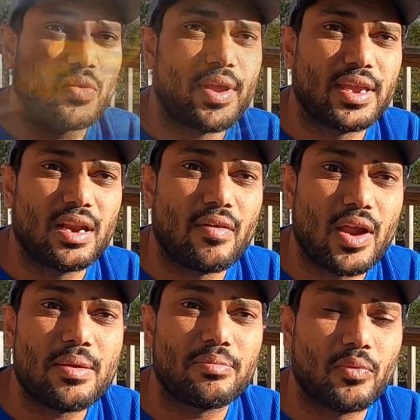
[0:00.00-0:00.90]
crank it
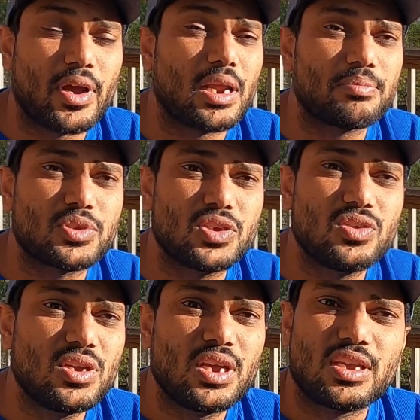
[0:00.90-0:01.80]
right up
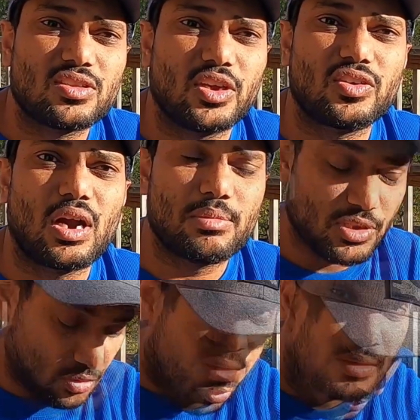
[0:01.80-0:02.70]
too. It's no dramas
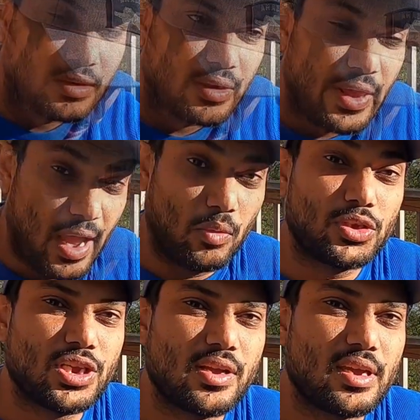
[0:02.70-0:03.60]
at all. Now I
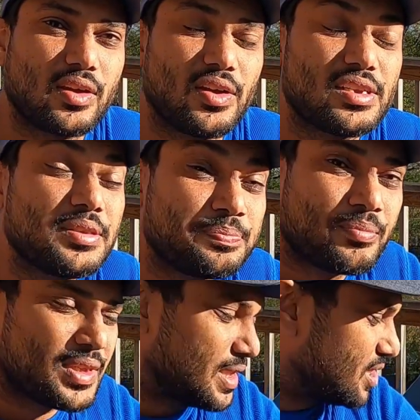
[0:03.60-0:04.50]
will tell you guys,
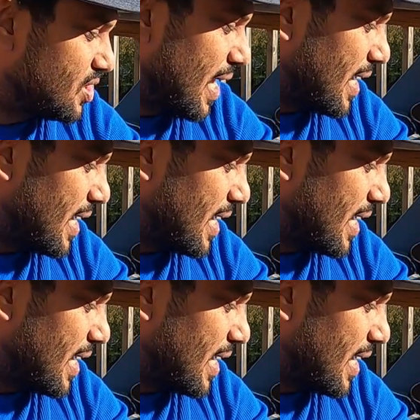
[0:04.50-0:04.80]
this is